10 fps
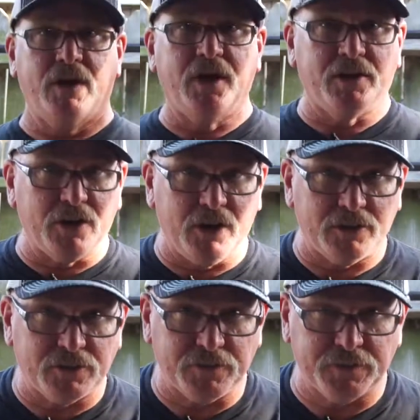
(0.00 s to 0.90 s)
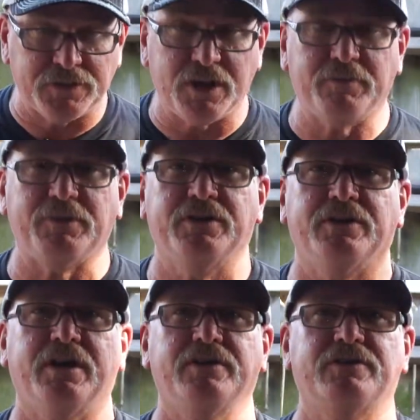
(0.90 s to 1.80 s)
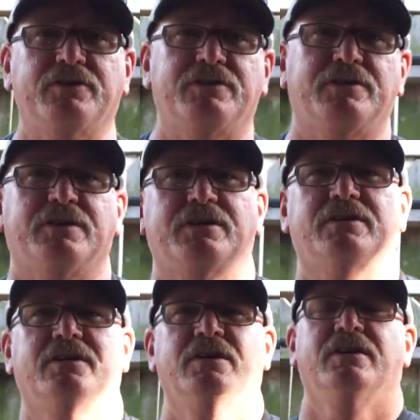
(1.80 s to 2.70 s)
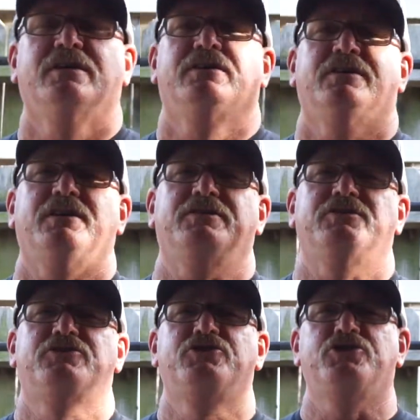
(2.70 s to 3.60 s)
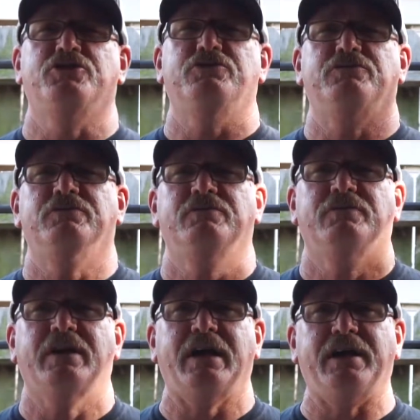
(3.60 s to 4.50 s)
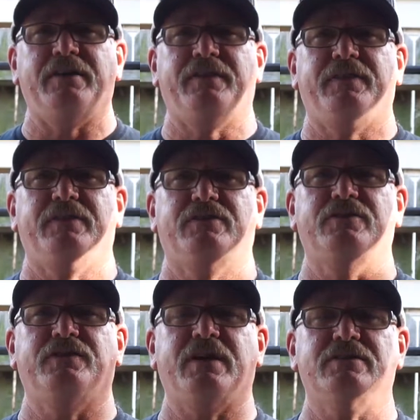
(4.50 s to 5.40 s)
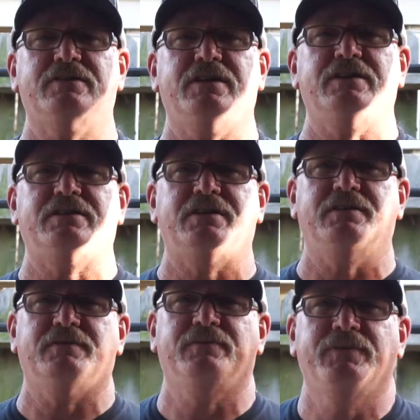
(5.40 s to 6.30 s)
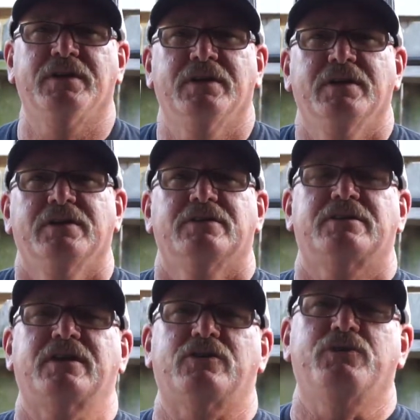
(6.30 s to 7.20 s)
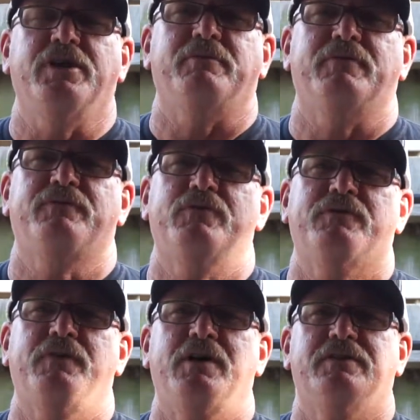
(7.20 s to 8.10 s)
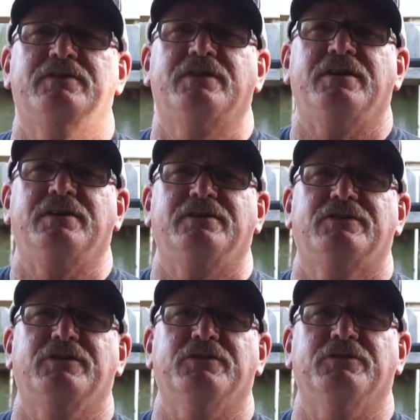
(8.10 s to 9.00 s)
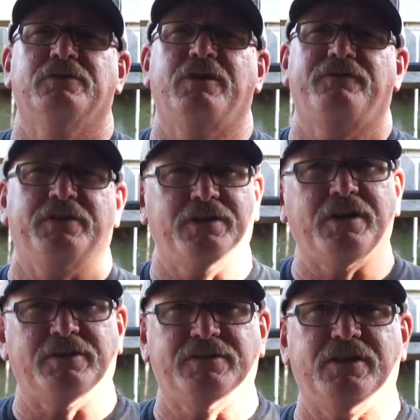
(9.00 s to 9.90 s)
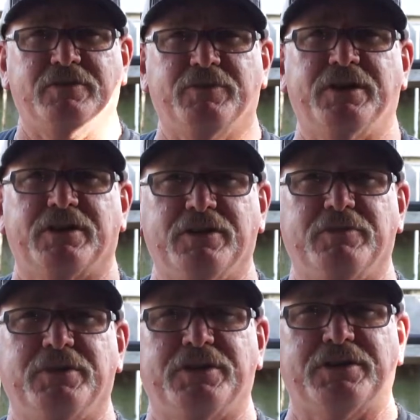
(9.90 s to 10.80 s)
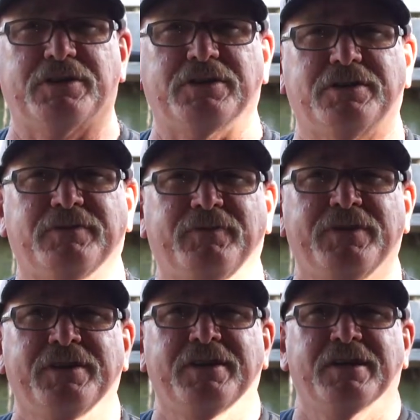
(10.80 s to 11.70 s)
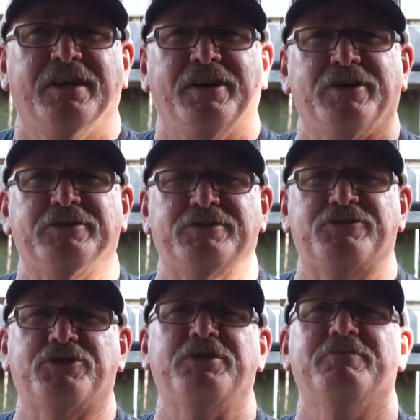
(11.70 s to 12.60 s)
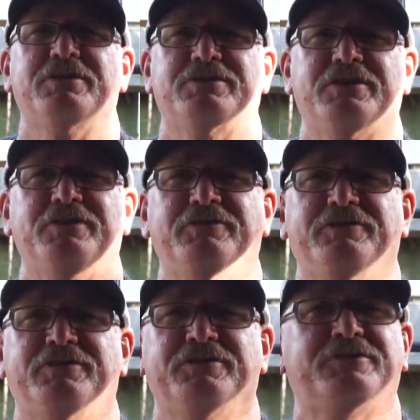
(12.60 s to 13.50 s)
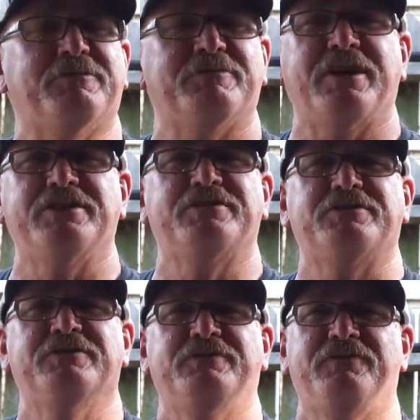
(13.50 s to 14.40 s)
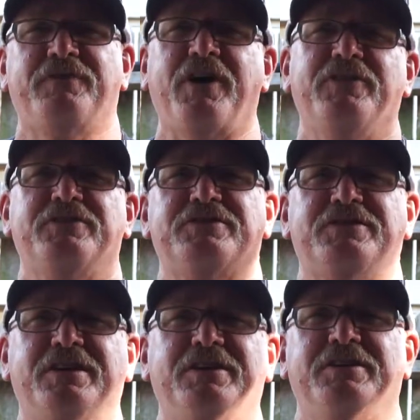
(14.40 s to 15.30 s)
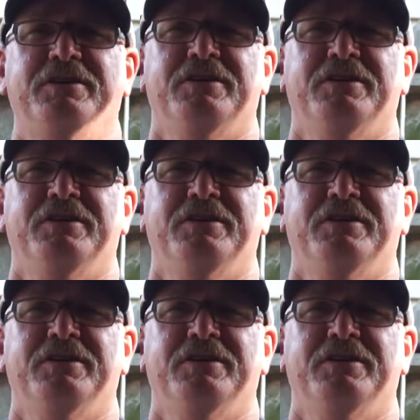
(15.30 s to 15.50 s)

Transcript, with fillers: Hey y'all, Surf and Sopple here. How you doing today? Today is June 8th, 2018. It's like a week before Father's Day, so I figured I'd celebrate a little bit early and treat myself to some nice Father's Day